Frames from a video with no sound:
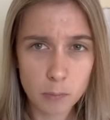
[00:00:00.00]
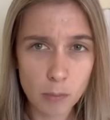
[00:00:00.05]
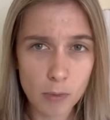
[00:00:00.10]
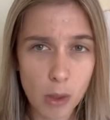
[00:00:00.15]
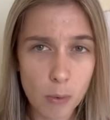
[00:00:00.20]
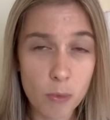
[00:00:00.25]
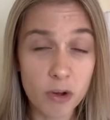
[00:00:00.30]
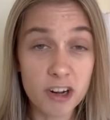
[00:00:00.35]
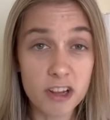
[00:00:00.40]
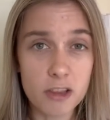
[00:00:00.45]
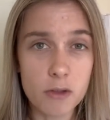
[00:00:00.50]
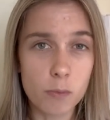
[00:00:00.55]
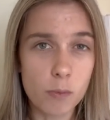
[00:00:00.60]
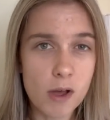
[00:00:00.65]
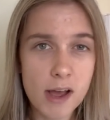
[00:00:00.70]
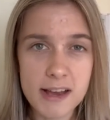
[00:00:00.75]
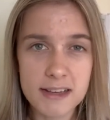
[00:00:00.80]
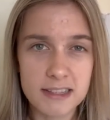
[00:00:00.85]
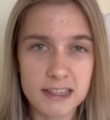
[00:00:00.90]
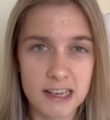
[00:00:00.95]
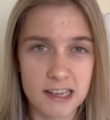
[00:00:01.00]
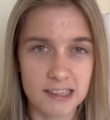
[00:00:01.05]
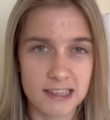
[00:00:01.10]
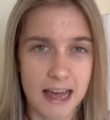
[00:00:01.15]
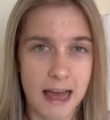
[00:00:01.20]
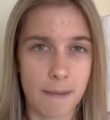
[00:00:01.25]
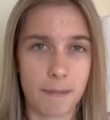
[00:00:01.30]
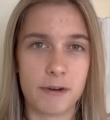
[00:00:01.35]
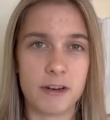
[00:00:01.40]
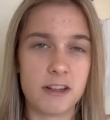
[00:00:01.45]
One of the worst things that
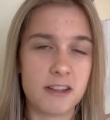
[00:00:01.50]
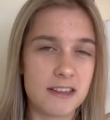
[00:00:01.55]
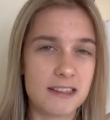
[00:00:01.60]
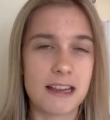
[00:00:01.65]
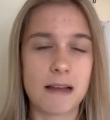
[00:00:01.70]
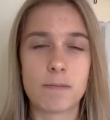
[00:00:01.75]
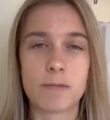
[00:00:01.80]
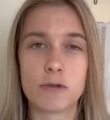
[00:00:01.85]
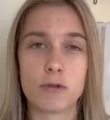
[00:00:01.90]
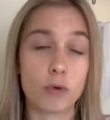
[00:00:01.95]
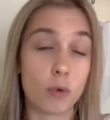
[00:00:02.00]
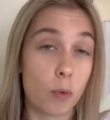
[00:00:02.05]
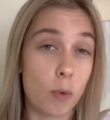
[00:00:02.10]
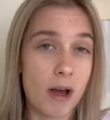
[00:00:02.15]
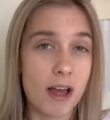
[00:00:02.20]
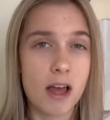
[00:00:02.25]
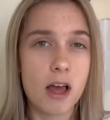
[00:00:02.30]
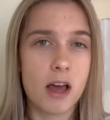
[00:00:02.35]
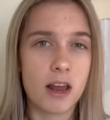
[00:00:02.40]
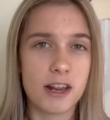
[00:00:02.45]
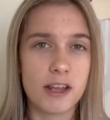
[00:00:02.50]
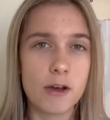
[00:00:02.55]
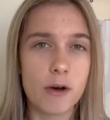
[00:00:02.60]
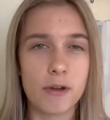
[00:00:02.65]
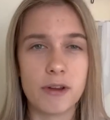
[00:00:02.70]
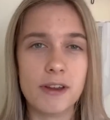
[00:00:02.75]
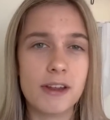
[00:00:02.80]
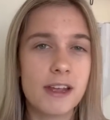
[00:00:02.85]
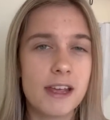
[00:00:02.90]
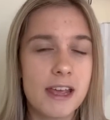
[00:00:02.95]
happened, and this happened on quite early
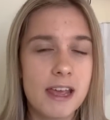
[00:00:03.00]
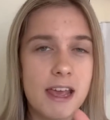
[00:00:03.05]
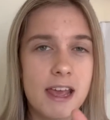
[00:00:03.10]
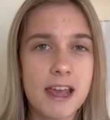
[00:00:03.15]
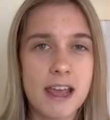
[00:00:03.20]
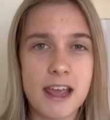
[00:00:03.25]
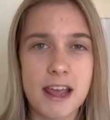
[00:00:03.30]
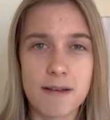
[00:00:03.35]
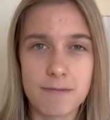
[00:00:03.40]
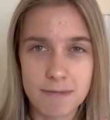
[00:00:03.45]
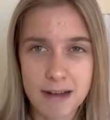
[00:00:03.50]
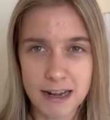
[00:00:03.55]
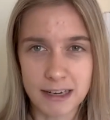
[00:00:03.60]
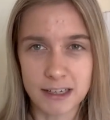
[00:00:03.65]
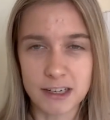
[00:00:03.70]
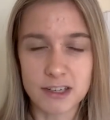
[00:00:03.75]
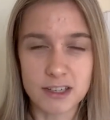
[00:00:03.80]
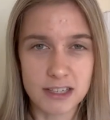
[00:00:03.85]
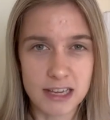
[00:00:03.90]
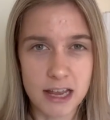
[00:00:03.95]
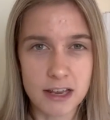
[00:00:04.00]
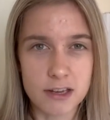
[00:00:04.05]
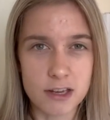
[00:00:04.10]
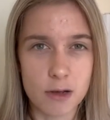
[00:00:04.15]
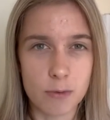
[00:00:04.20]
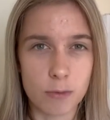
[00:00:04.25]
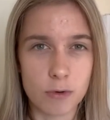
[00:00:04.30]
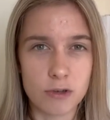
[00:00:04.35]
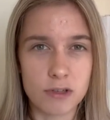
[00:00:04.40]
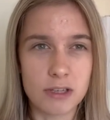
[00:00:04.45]
on in Rangnick's tenure,
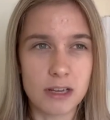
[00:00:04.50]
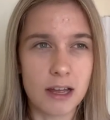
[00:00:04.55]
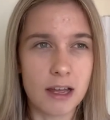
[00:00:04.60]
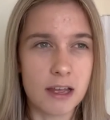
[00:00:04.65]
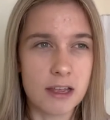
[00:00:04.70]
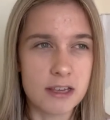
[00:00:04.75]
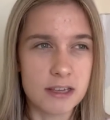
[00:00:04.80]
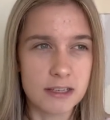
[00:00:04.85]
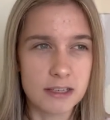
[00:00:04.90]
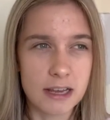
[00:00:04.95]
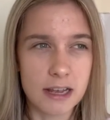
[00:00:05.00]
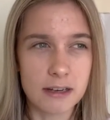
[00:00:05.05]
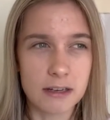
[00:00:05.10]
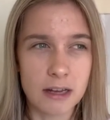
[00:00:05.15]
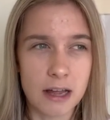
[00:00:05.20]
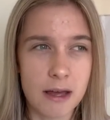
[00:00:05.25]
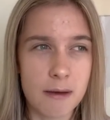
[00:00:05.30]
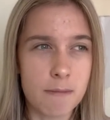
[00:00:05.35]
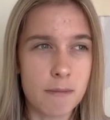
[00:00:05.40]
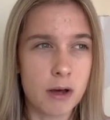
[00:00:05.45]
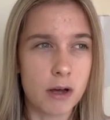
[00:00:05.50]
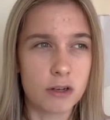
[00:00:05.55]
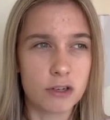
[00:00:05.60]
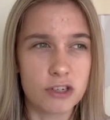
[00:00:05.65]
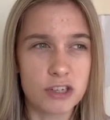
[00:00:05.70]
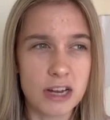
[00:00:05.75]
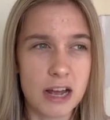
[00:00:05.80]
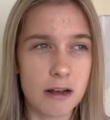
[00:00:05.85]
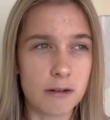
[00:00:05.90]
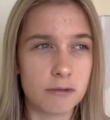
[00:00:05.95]
was he said like
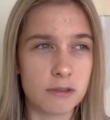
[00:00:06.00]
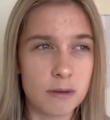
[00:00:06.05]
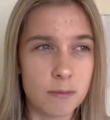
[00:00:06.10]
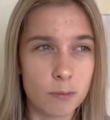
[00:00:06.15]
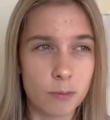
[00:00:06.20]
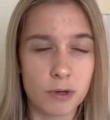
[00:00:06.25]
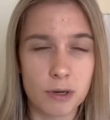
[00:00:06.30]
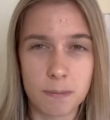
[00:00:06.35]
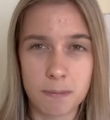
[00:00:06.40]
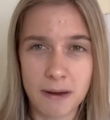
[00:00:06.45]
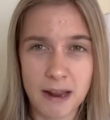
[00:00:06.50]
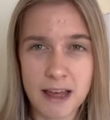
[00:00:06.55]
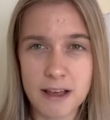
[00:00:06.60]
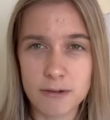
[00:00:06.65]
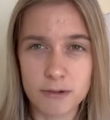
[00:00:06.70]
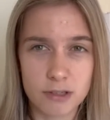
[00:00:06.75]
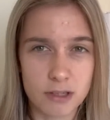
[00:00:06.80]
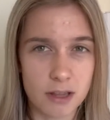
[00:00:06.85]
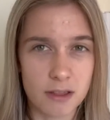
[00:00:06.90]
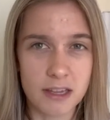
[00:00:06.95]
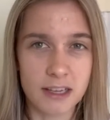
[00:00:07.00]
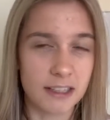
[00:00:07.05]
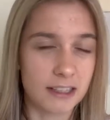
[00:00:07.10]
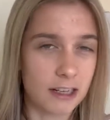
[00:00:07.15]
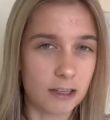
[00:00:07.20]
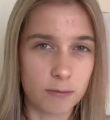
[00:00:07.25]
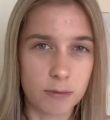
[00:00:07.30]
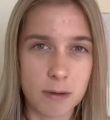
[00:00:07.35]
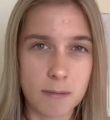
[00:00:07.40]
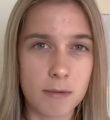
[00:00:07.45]
Martial didn't want to play or something, and
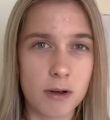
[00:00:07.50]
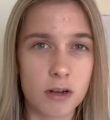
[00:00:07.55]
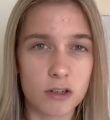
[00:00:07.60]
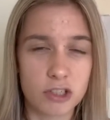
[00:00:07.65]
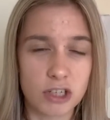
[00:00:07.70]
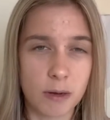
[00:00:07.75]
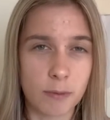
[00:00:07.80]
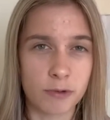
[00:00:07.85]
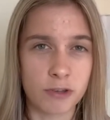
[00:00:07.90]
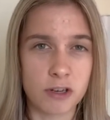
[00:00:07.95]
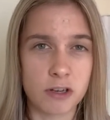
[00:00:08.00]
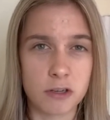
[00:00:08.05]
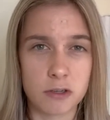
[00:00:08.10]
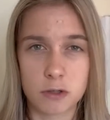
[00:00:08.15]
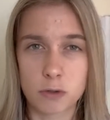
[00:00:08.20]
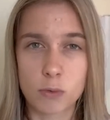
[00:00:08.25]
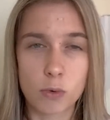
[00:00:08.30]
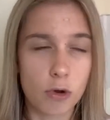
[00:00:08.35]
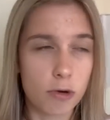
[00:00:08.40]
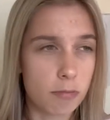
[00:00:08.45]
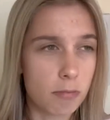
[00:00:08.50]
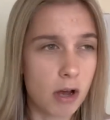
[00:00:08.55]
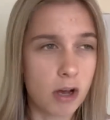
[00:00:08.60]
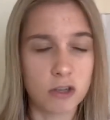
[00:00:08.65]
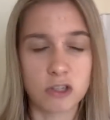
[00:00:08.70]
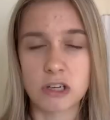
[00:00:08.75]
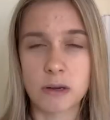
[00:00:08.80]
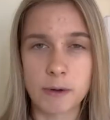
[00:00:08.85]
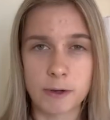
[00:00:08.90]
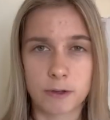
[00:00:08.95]
that's why Martial wasn't in the squad.
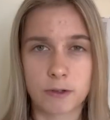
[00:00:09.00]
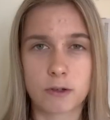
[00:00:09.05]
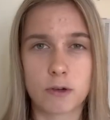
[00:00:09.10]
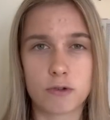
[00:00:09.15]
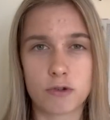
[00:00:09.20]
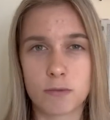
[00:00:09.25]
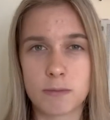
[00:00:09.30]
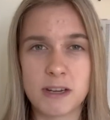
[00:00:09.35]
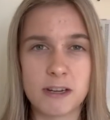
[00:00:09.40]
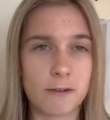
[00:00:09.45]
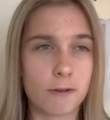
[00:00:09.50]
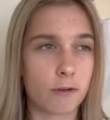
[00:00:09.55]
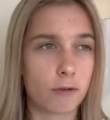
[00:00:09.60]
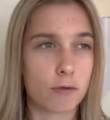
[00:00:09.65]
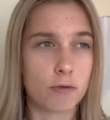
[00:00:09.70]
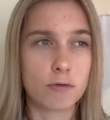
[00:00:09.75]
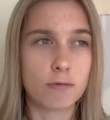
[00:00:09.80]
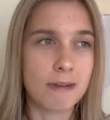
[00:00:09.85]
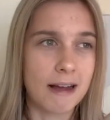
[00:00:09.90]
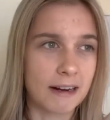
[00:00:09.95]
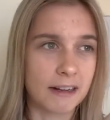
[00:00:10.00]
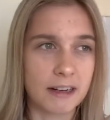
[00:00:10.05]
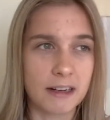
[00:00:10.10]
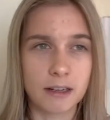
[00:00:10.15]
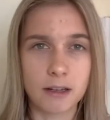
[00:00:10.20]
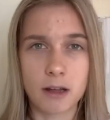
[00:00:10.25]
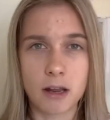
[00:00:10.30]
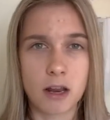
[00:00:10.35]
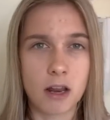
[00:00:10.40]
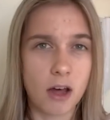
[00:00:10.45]
Martial went on social media and called
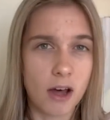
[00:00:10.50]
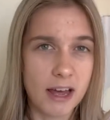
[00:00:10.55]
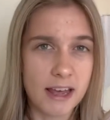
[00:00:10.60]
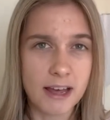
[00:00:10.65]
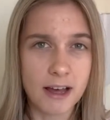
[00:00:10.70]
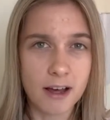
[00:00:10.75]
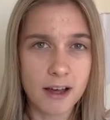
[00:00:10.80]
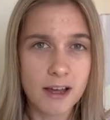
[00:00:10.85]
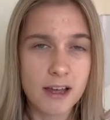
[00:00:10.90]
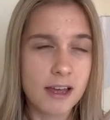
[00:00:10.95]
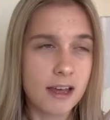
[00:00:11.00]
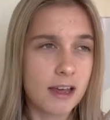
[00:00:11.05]
Rangnick a liar.